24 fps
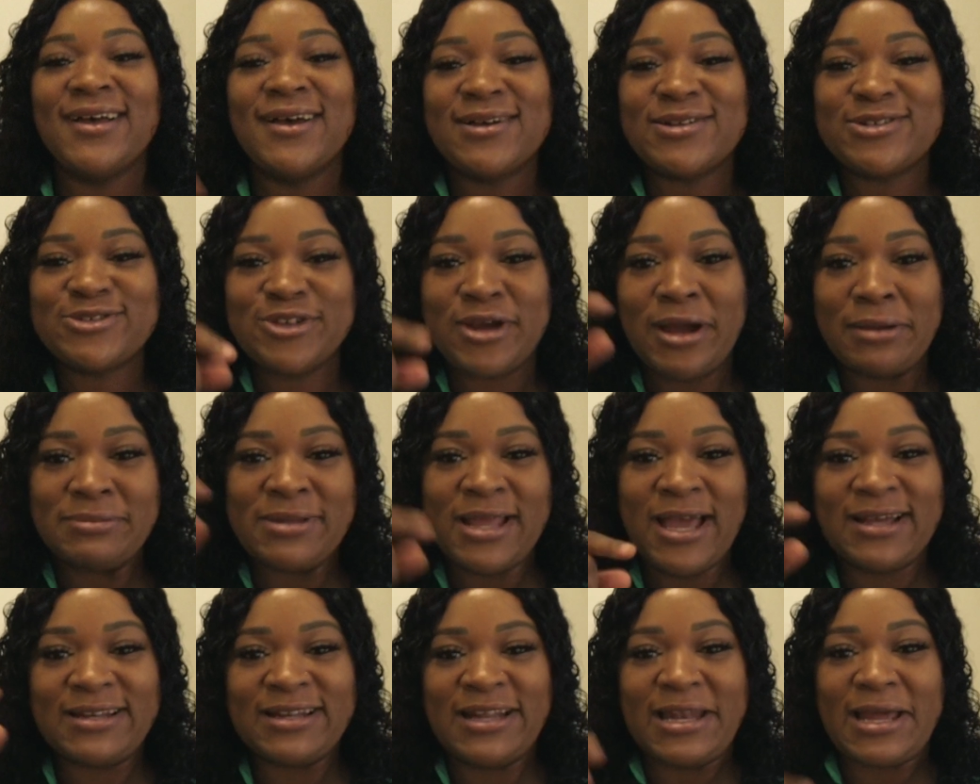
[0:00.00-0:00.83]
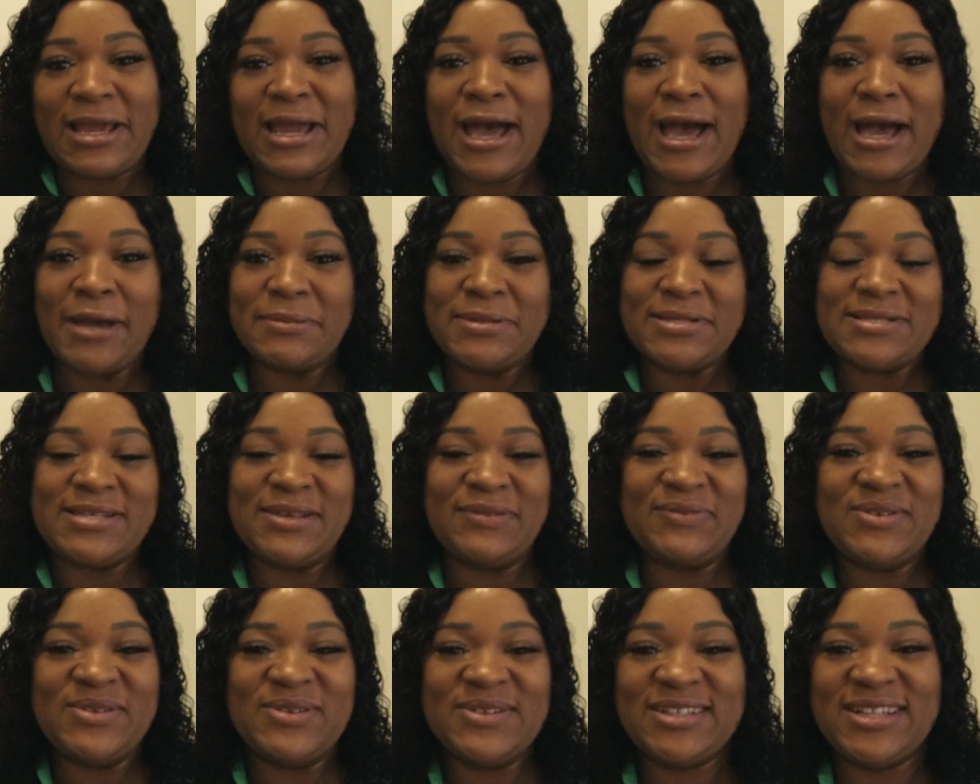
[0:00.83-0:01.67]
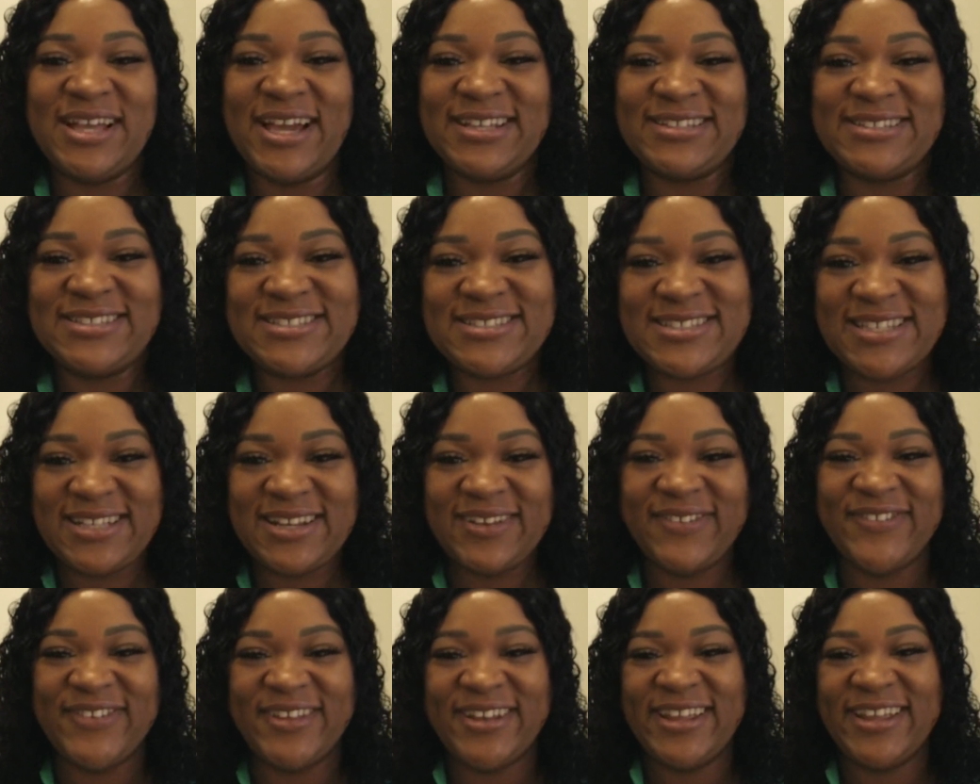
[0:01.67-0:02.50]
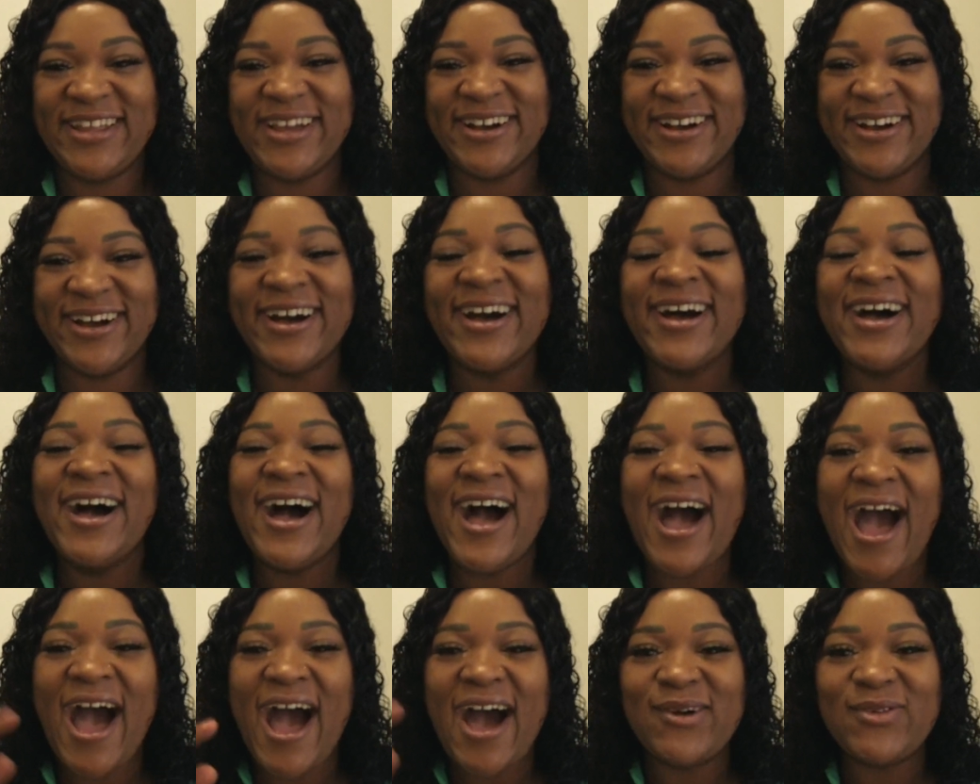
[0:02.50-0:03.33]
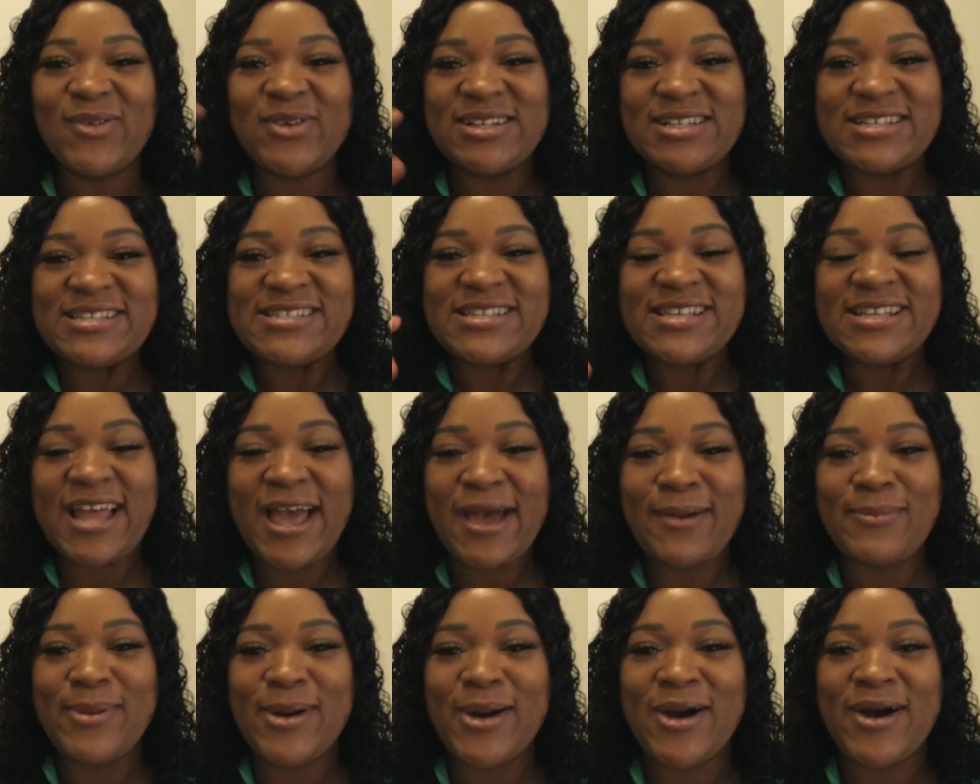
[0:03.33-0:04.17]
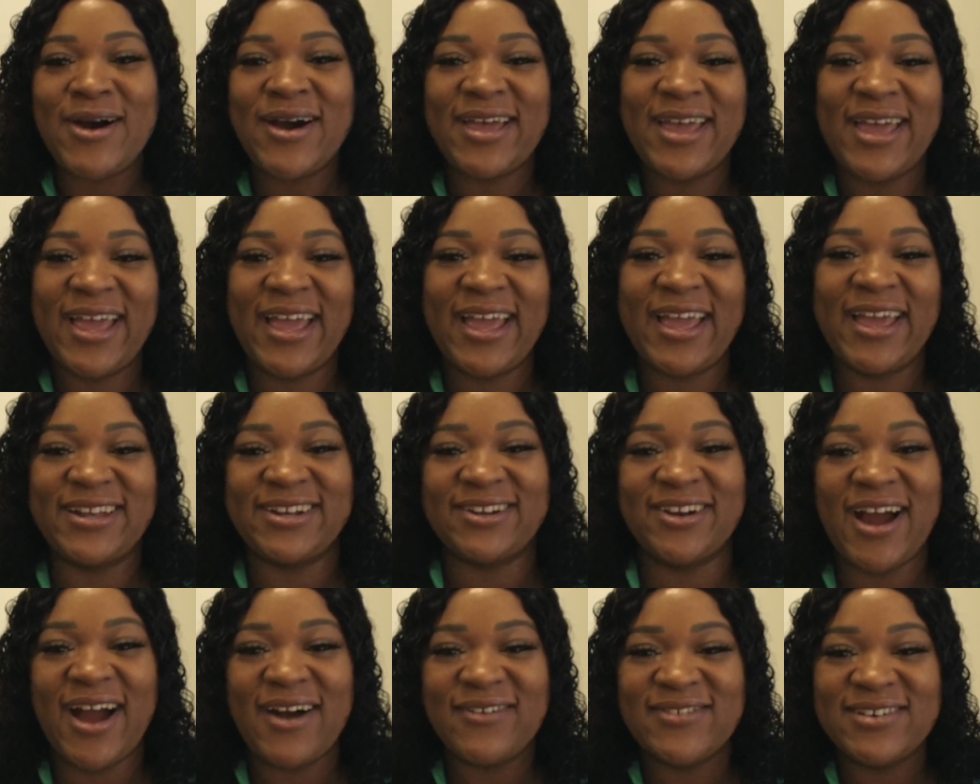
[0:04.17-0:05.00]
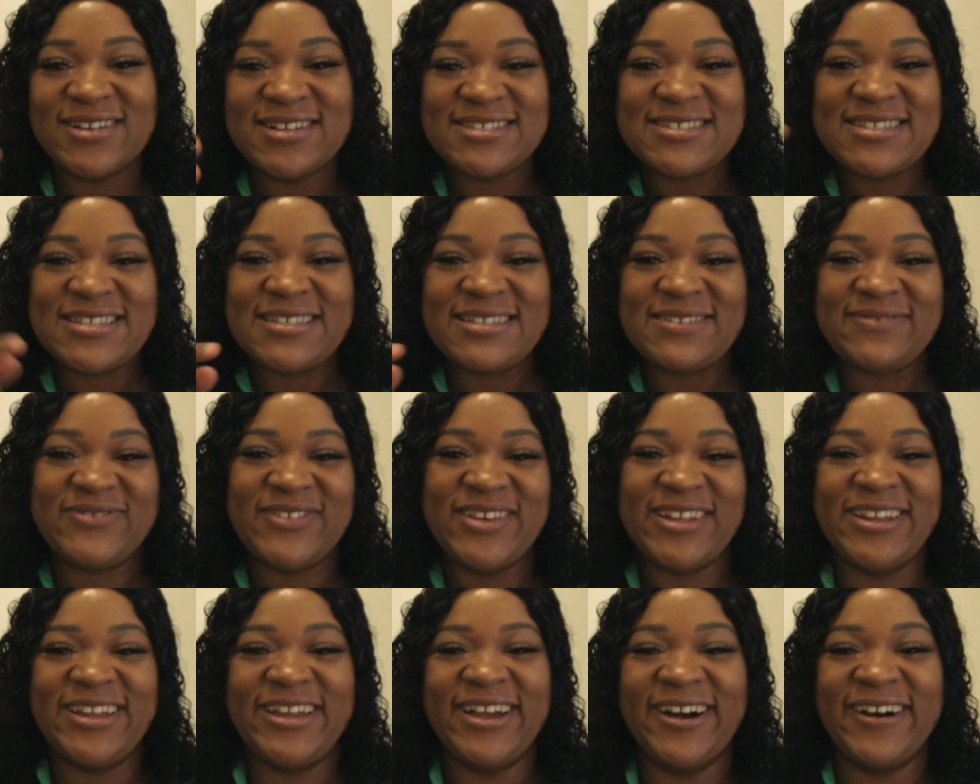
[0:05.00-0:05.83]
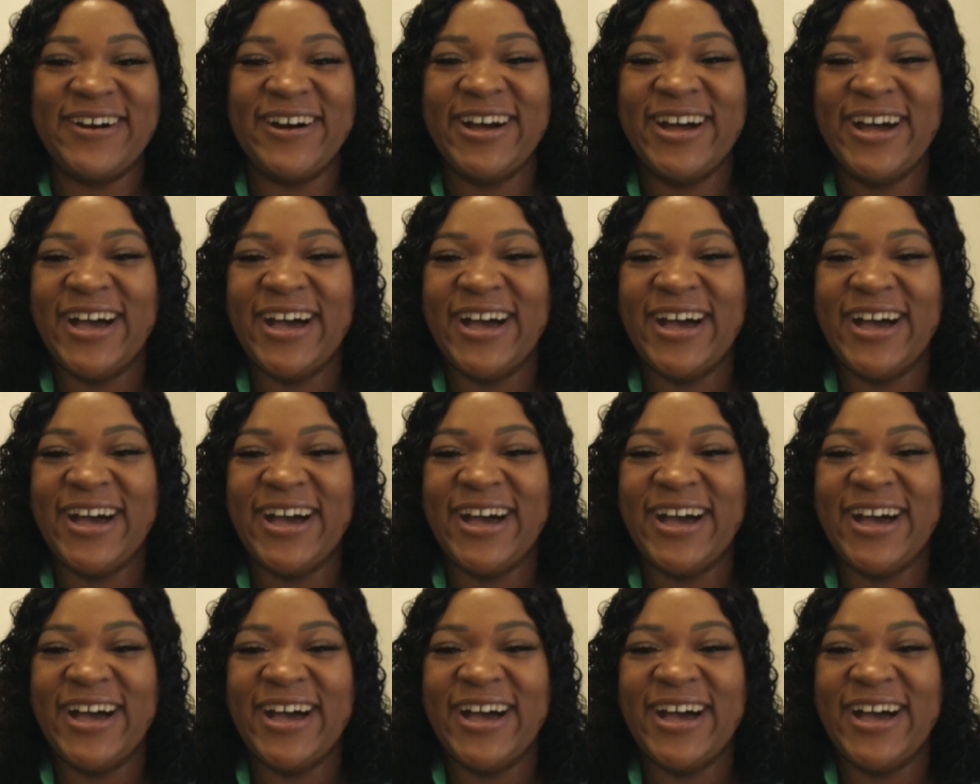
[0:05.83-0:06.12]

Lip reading: Drop down in the comments if you would like to see the video. I want to see that bald head, or I want to see the video.